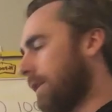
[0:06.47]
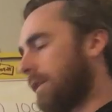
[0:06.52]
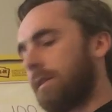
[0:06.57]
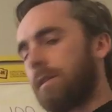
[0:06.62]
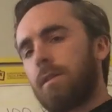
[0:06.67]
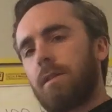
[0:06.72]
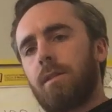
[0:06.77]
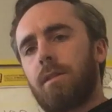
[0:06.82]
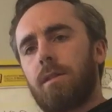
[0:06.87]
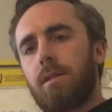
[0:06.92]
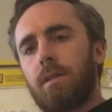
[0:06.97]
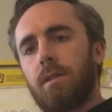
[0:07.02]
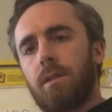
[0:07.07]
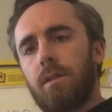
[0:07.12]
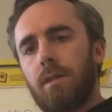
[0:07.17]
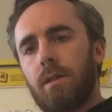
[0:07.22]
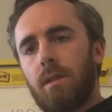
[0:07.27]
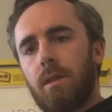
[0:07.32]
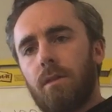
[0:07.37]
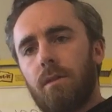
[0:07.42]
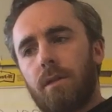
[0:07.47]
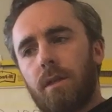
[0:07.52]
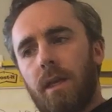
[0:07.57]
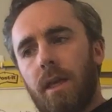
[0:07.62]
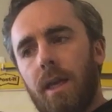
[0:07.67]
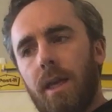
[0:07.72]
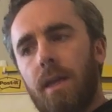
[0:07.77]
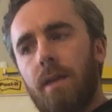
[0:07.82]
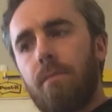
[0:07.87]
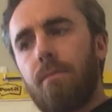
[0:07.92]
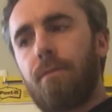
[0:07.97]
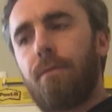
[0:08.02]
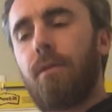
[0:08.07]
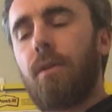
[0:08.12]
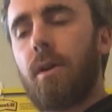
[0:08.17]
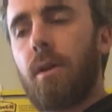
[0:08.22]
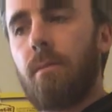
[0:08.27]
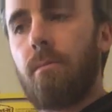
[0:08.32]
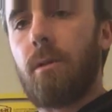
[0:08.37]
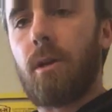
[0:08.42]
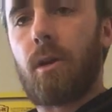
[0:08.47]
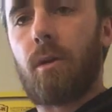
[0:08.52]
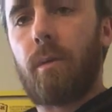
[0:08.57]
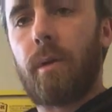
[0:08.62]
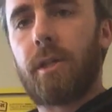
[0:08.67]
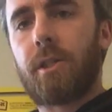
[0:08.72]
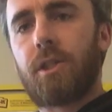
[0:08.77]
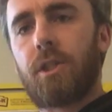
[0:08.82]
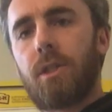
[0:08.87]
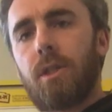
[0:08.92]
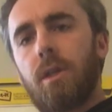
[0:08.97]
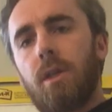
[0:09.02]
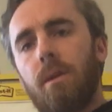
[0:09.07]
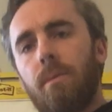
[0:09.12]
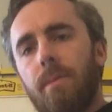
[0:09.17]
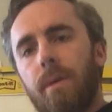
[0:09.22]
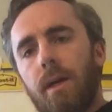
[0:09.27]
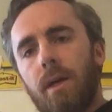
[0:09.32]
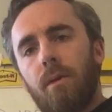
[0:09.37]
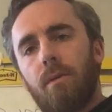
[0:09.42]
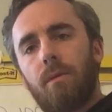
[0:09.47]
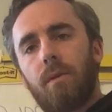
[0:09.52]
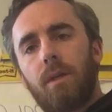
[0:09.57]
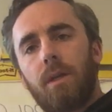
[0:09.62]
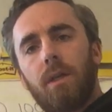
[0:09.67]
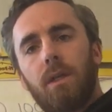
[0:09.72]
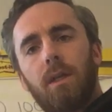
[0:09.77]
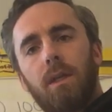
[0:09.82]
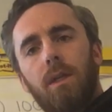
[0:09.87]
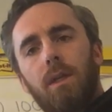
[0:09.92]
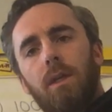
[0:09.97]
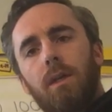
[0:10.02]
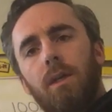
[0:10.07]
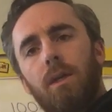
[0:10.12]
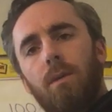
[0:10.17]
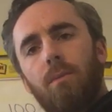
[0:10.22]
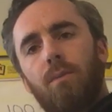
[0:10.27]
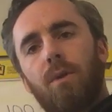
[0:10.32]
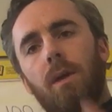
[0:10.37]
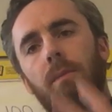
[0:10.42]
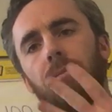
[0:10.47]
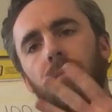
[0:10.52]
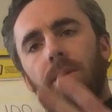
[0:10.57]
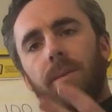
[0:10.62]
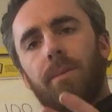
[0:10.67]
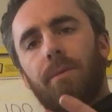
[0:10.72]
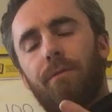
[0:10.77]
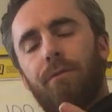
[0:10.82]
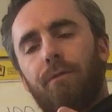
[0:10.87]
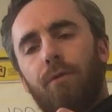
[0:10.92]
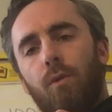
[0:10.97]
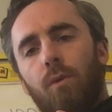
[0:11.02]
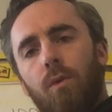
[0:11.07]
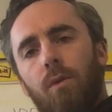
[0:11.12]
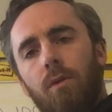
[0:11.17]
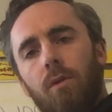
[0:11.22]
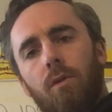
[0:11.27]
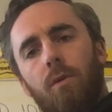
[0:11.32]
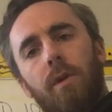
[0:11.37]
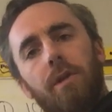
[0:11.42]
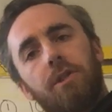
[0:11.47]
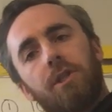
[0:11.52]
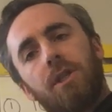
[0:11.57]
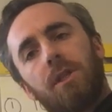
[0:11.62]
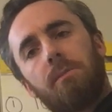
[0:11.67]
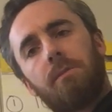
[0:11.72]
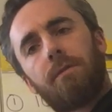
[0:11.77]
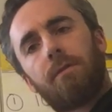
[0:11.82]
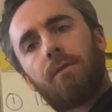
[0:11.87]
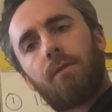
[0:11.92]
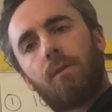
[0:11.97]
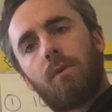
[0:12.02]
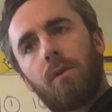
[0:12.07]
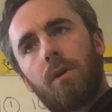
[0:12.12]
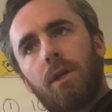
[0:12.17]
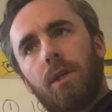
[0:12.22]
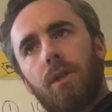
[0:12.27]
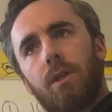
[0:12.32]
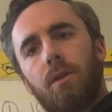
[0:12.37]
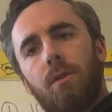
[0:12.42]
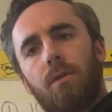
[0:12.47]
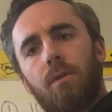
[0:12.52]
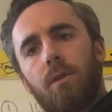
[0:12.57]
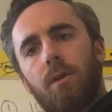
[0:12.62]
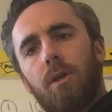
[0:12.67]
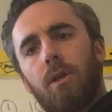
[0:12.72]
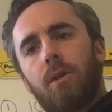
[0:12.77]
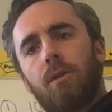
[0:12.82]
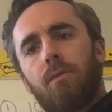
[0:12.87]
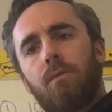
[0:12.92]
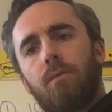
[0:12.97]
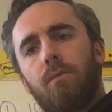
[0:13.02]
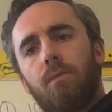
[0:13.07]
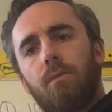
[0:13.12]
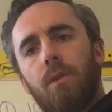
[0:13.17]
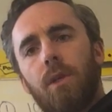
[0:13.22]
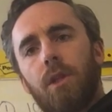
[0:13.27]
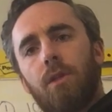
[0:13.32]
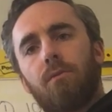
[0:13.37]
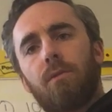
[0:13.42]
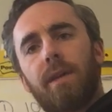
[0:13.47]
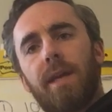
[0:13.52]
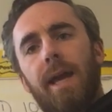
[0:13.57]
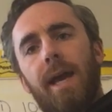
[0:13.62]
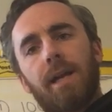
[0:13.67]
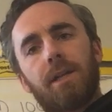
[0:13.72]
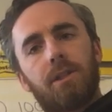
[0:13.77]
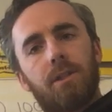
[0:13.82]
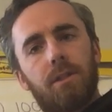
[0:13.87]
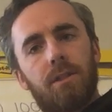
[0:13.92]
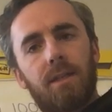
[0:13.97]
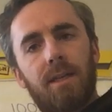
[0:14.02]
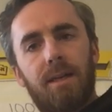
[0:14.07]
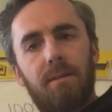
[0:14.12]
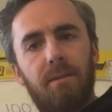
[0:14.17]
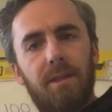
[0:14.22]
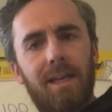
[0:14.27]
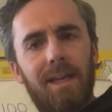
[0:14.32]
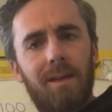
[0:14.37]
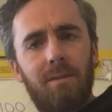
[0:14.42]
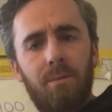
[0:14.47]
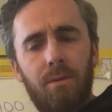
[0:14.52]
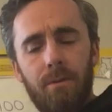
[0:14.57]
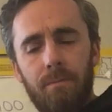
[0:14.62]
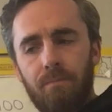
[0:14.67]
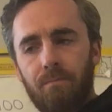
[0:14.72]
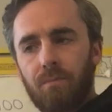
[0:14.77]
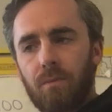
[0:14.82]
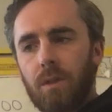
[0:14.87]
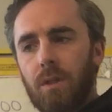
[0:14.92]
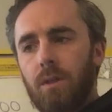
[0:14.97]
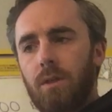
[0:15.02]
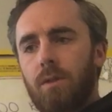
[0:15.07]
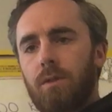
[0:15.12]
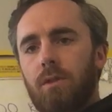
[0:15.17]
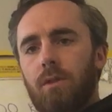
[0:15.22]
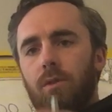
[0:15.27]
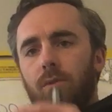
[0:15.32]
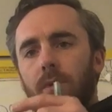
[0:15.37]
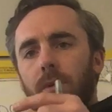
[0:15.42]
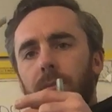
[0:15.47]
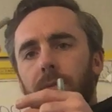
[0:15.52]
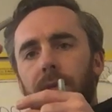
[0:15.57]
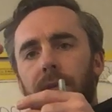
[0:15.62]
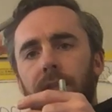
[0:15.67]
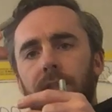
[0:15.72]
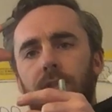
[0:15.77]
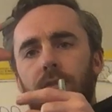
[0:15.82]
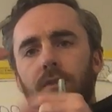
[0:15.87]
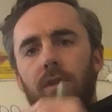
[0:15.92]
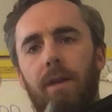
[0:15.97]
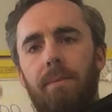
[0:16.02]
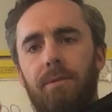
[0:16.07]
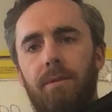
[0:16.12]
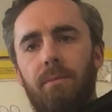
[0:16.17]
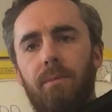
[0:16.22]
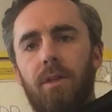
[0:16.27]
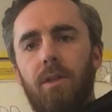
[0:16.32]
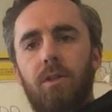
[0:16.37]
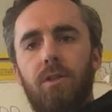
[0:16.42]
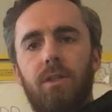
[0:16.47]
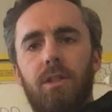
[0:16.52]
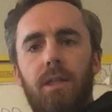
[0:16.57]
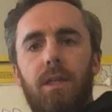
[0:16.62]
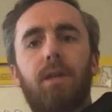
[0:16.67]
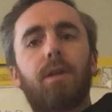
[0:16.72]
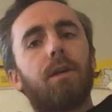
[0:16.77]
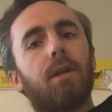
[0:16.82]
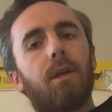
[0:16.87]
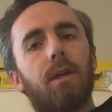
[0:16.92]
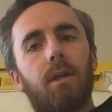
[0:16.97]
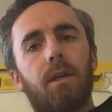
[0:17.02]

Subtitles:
This came from a question about problem number 4 or question number 4 in the reaction time lab. So the one where you have to drop the meter stick